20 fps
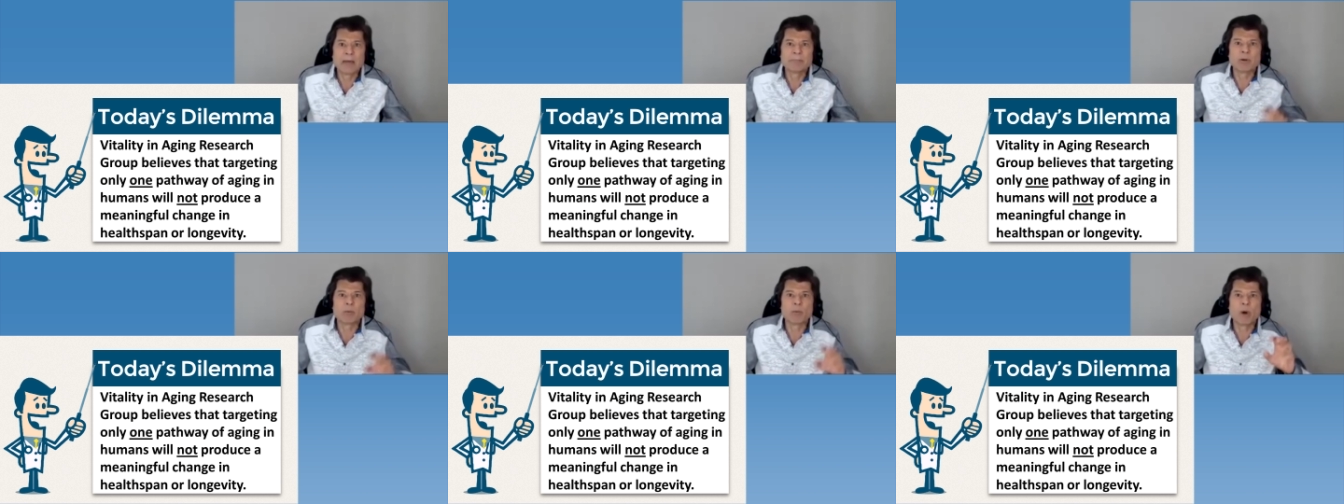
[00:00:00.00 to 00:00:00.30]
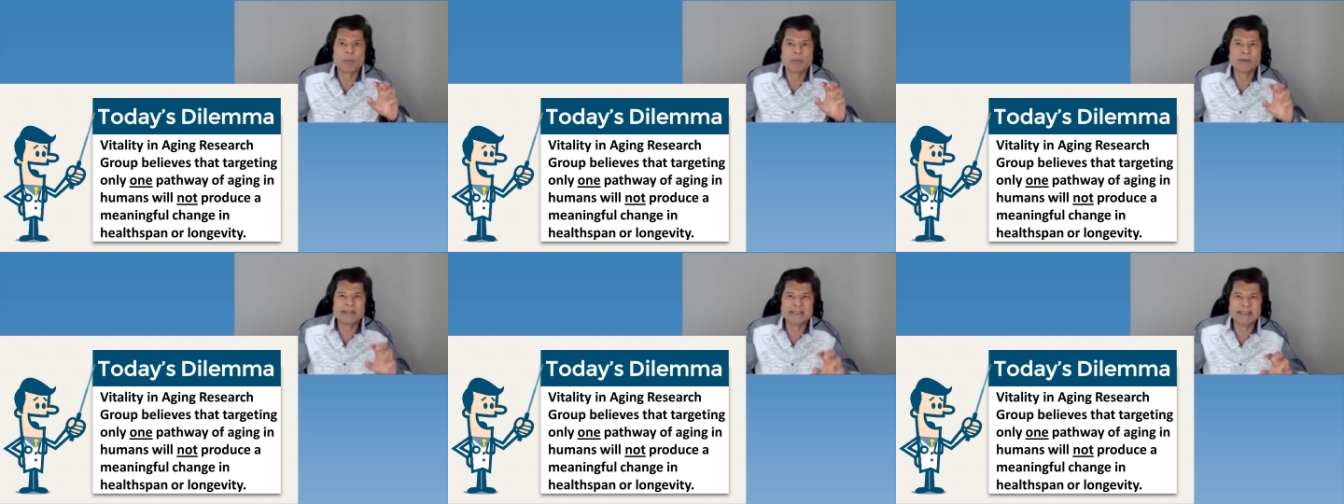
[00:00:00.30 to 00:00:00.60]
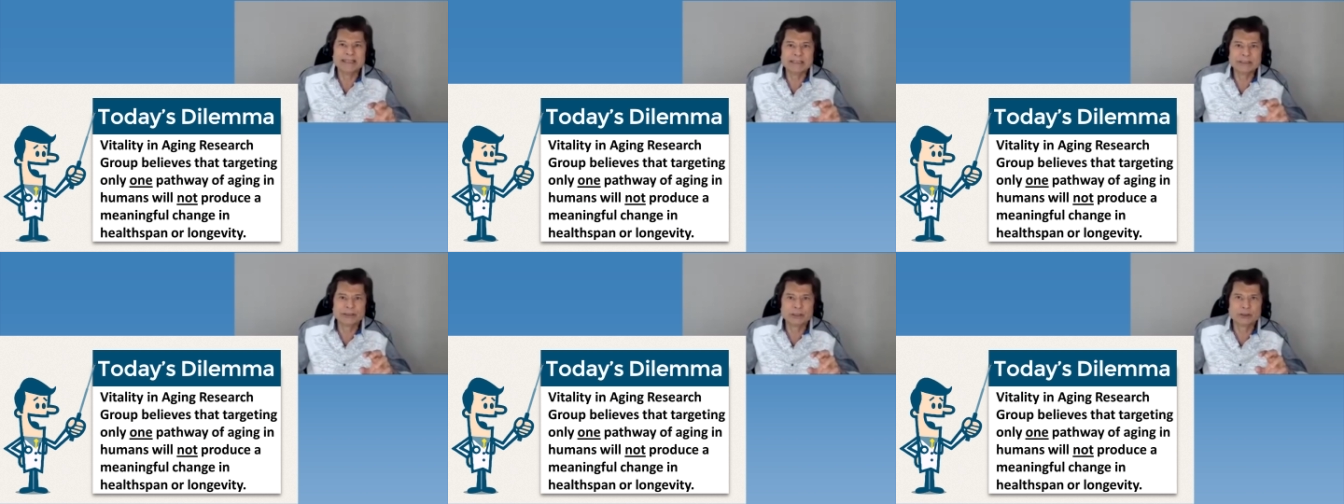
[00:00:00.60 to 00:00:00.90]
But what we
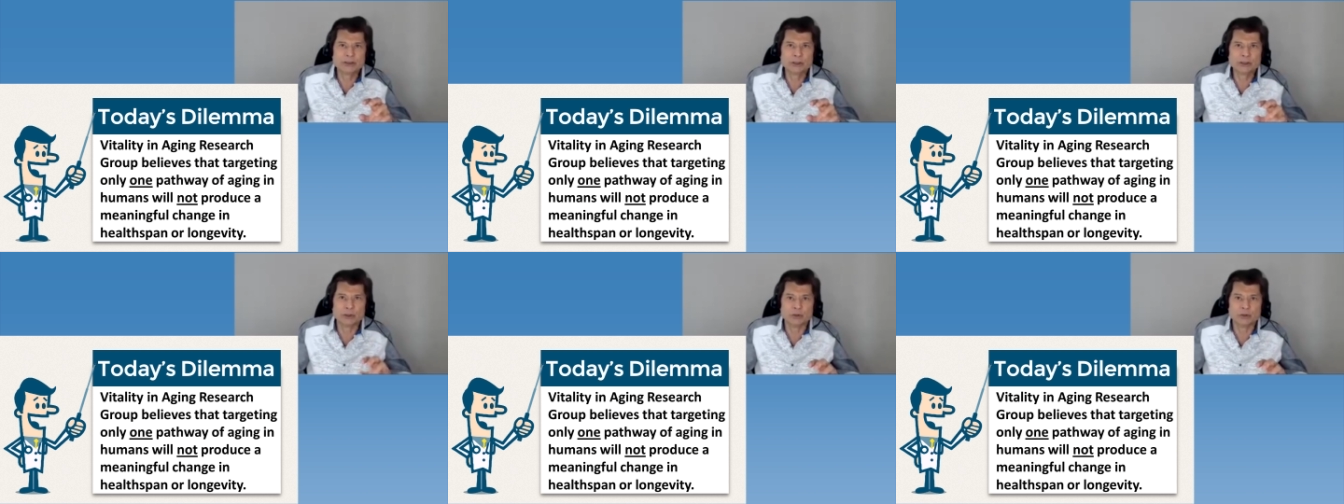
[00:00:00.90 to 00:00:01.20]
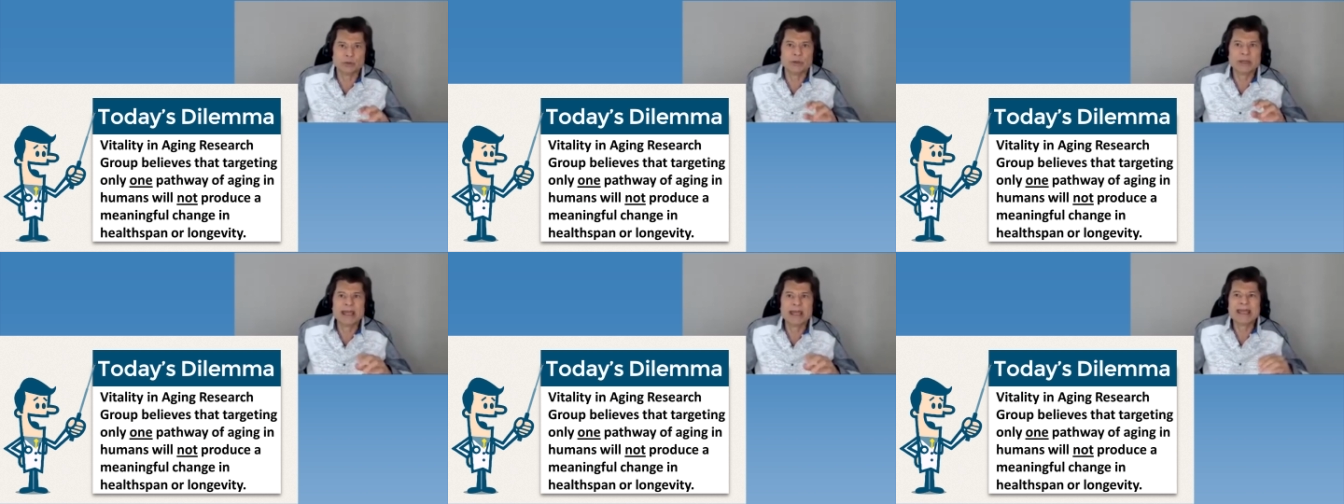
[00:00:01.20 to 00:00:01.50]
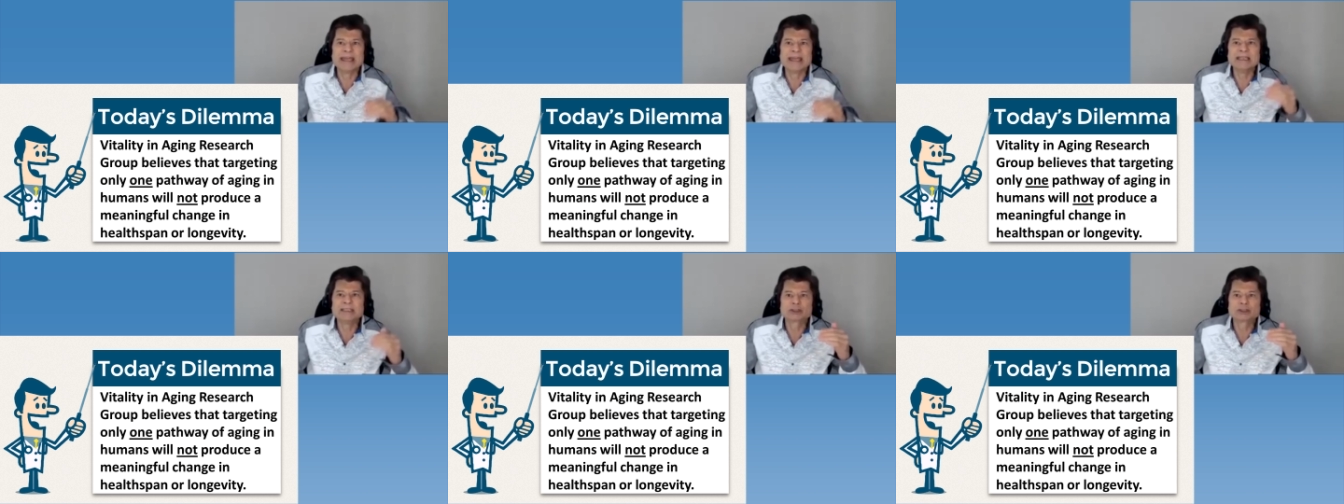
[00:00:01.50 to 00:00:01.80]
need to do
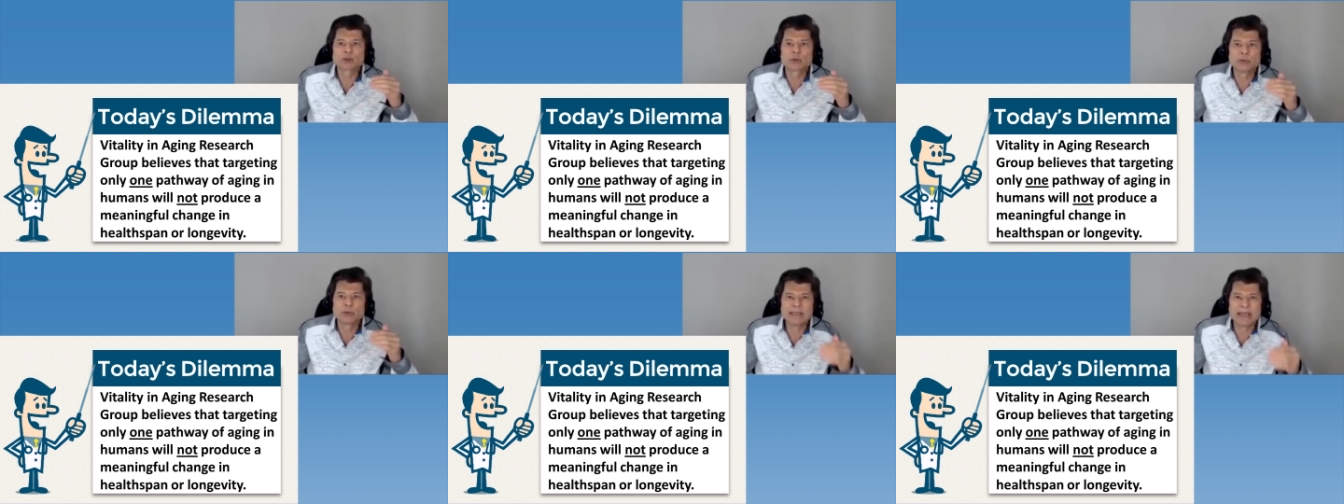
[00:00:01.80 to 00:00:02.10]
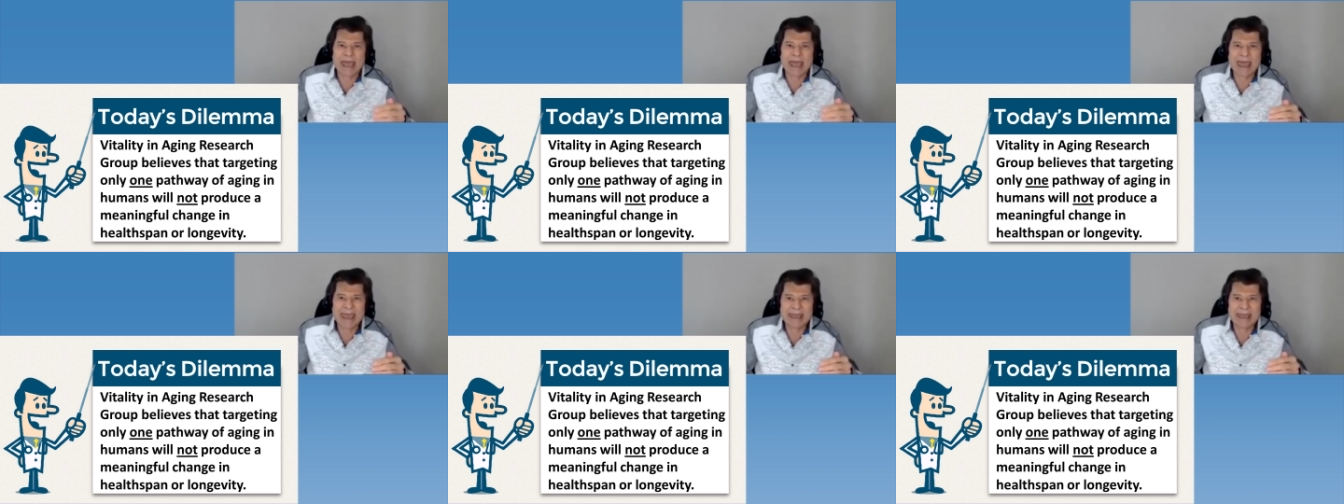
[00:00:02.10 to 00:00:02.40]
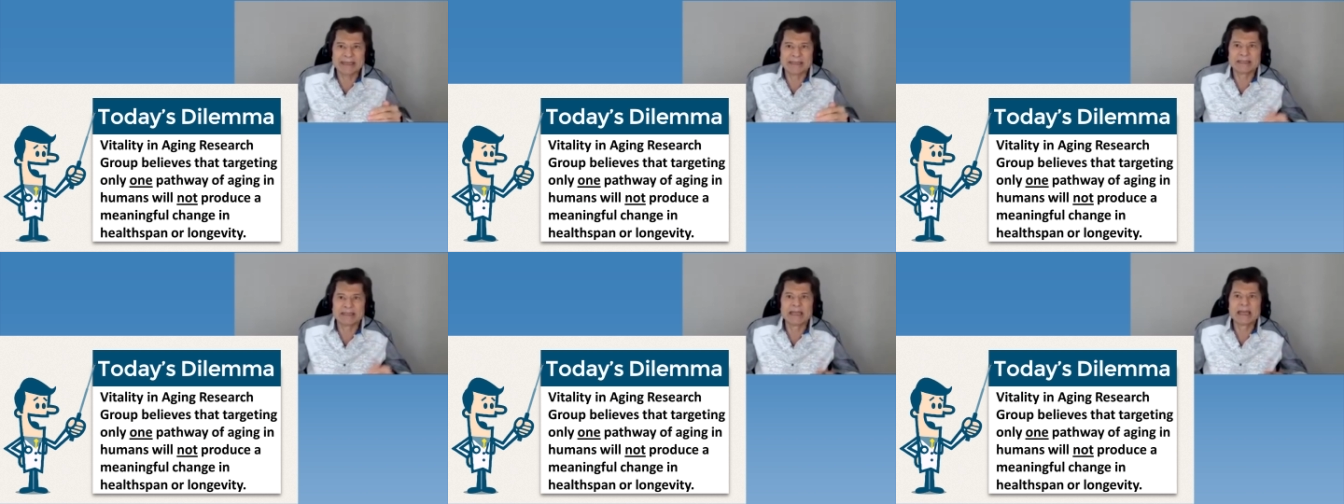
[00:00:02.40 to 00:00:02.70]
is
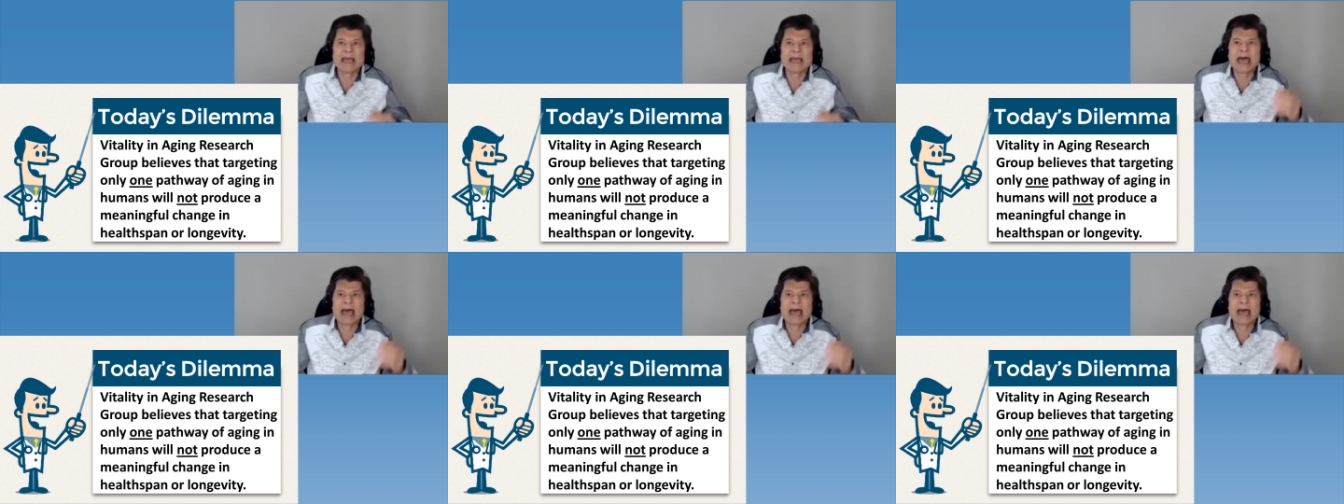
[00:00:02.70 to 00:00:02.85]
create